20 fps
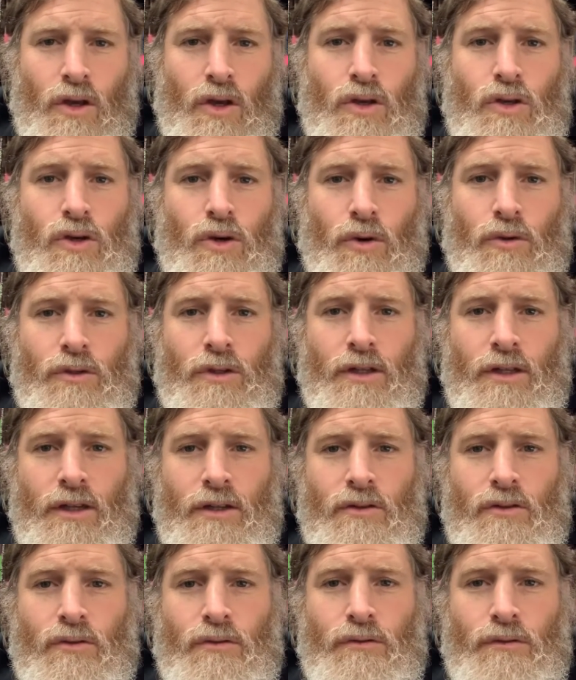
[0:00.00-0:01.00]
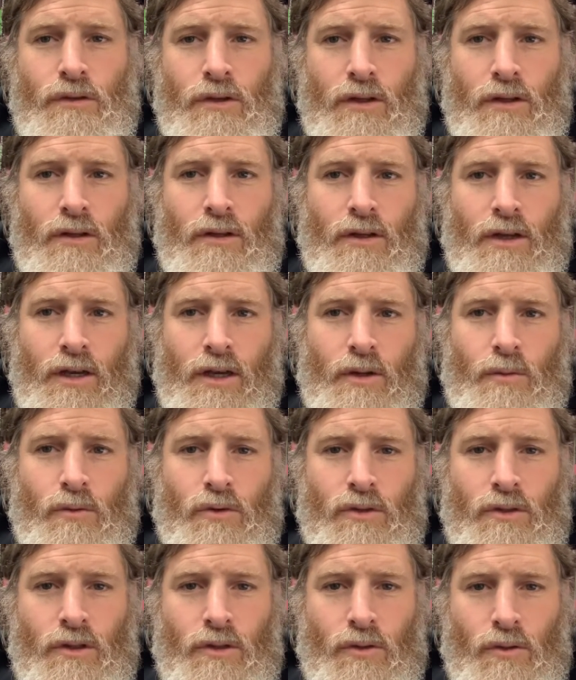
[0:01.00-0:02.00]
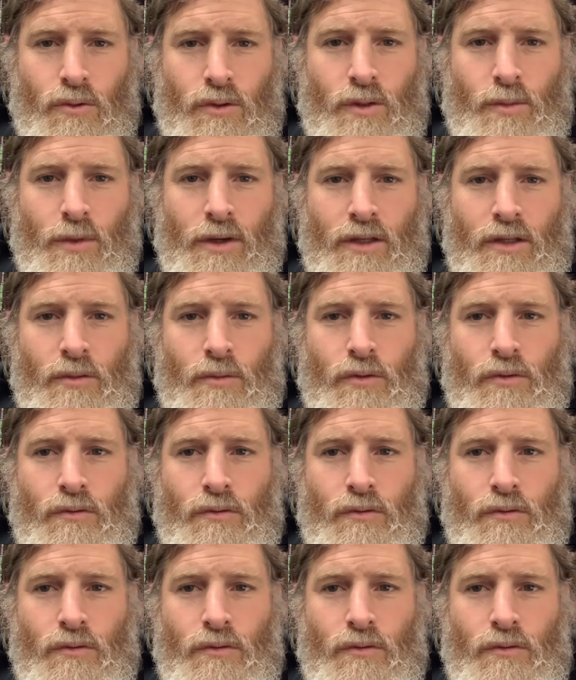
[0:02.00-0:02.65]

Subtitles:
you're only allowed to feed animals that you're responsible